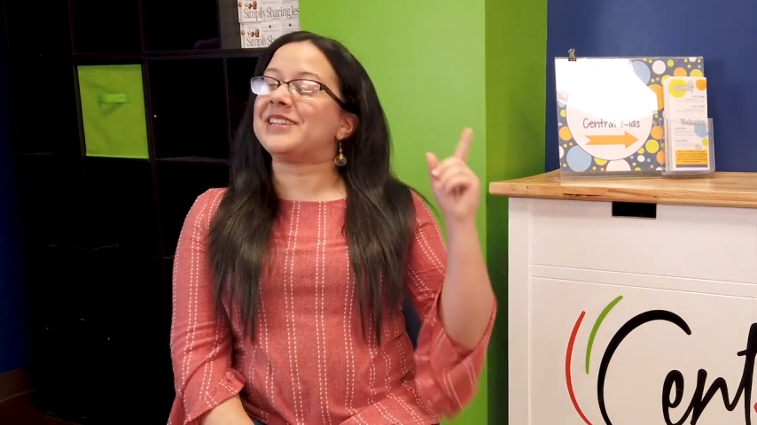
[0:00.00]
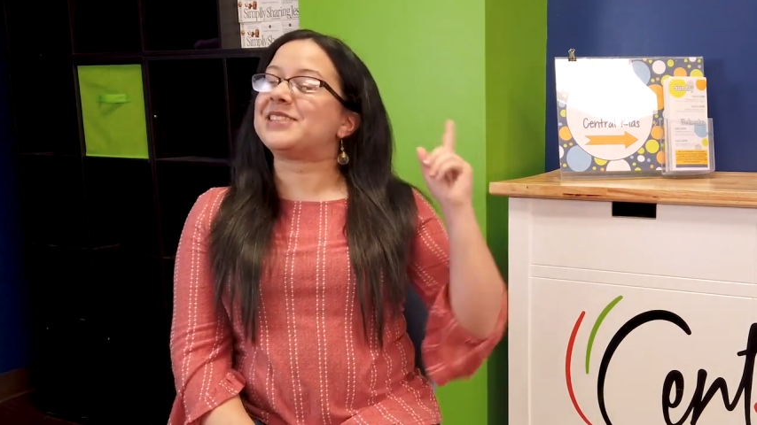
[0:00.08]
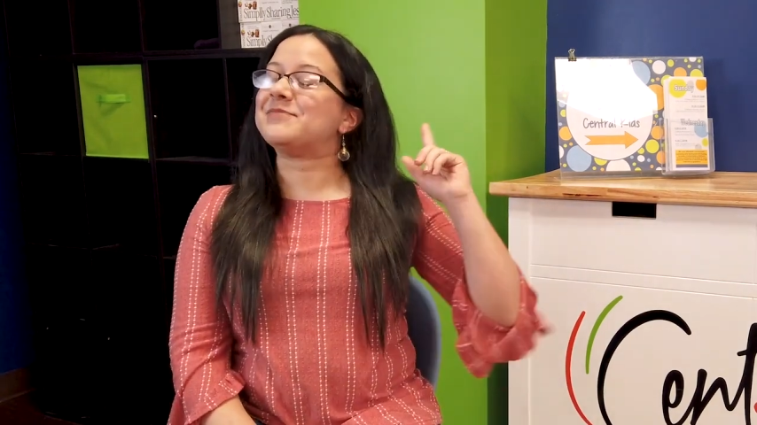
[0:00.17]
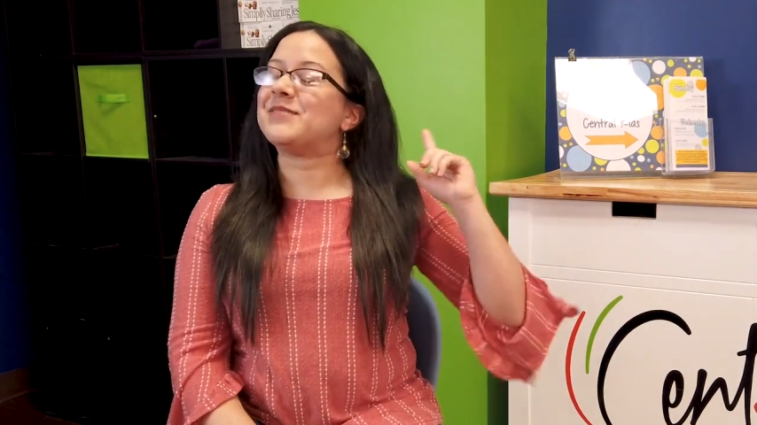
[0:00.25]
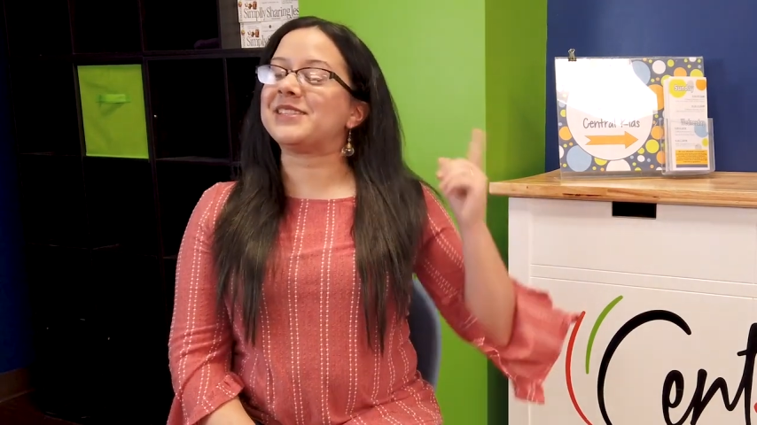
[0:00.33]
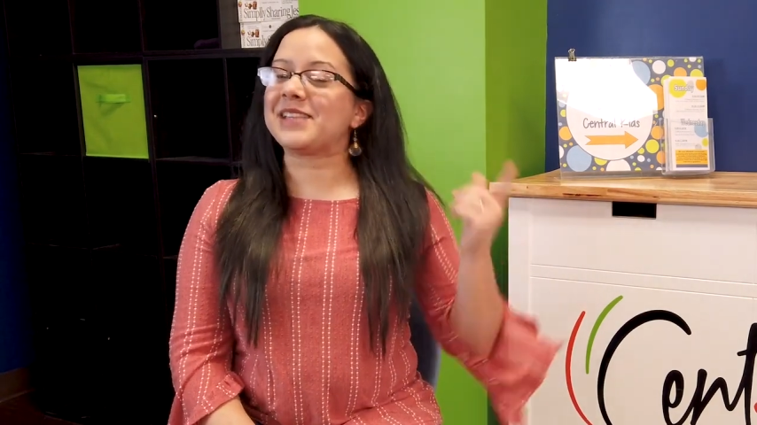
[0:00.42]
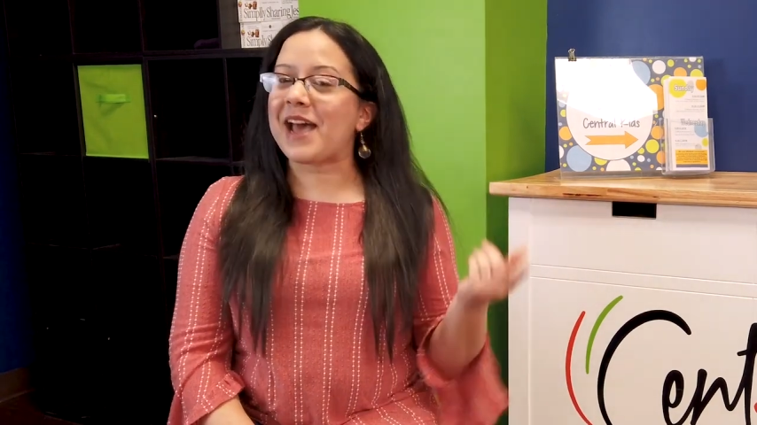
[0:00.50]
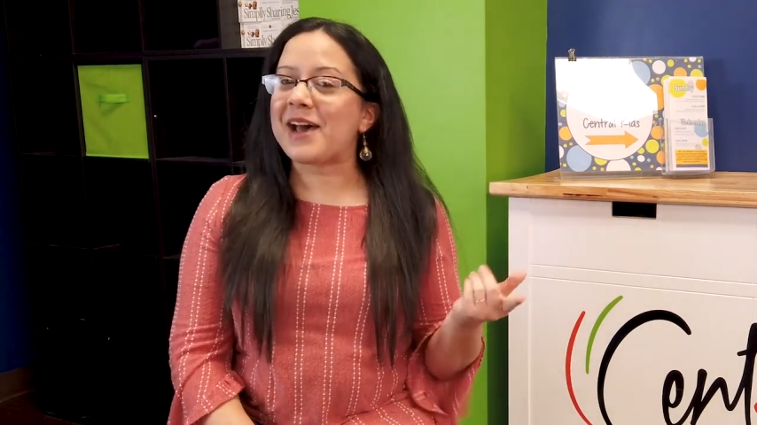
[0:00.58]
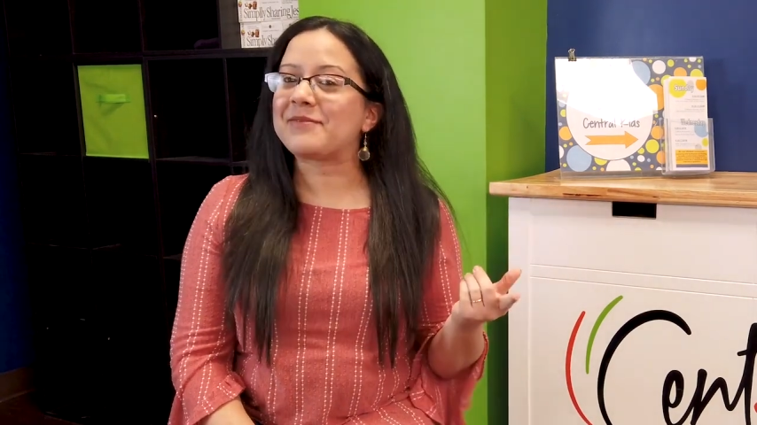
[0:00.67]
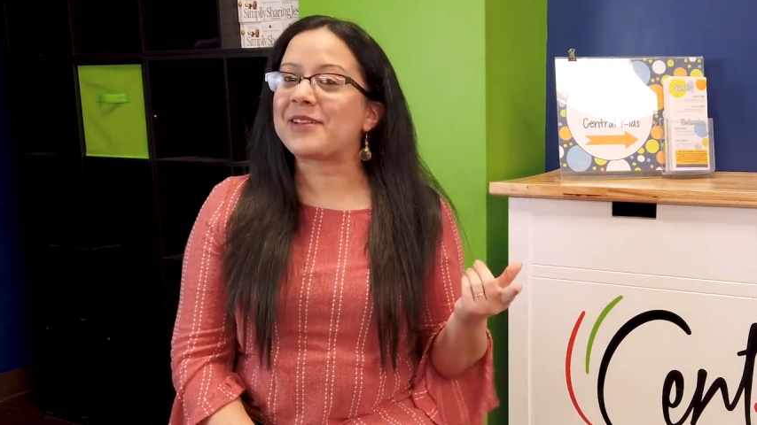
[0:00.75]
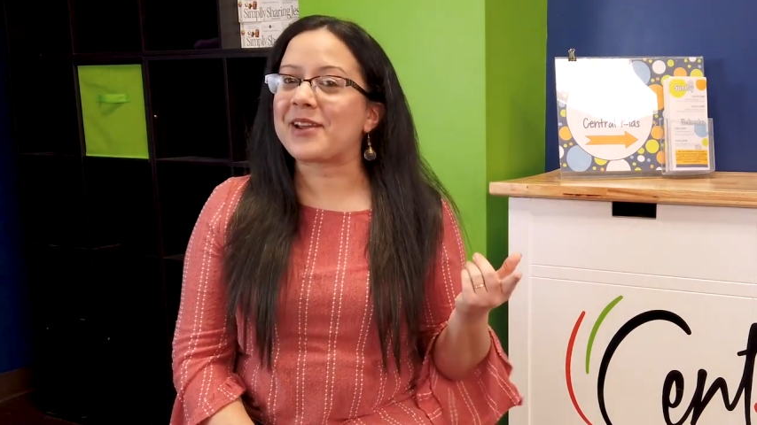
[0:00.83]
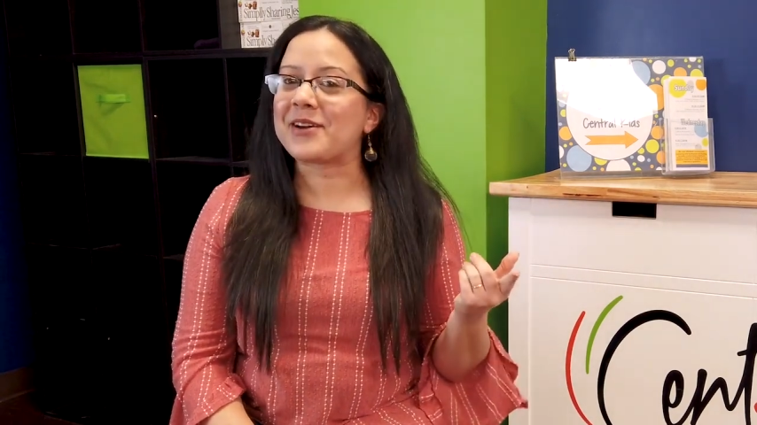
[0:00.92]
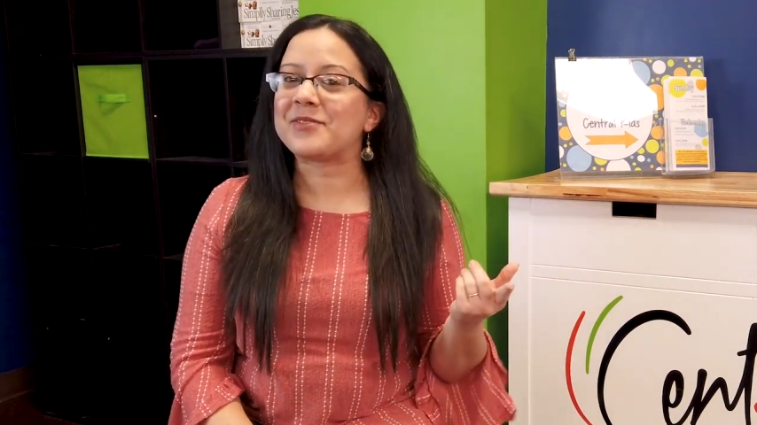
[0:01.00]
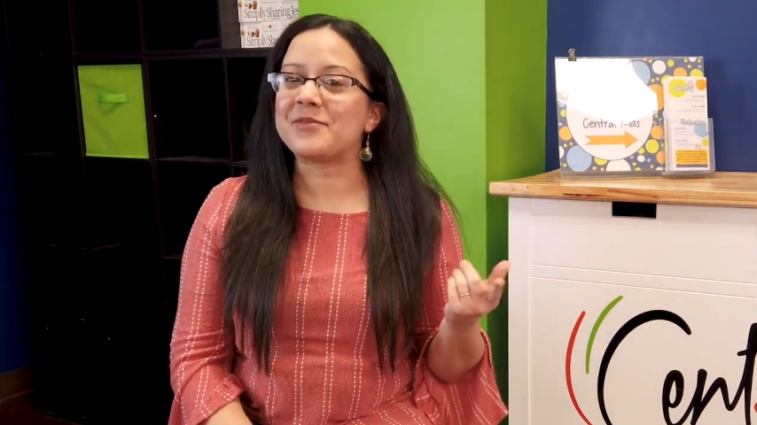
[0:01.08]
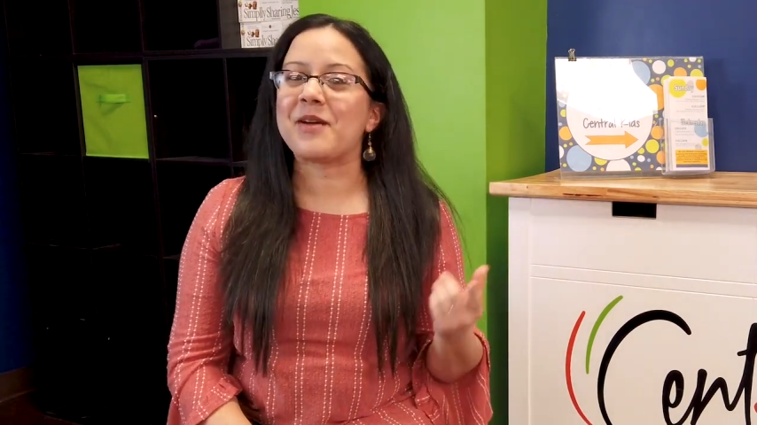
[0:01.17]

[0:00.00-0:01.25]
it's Miss Abigail.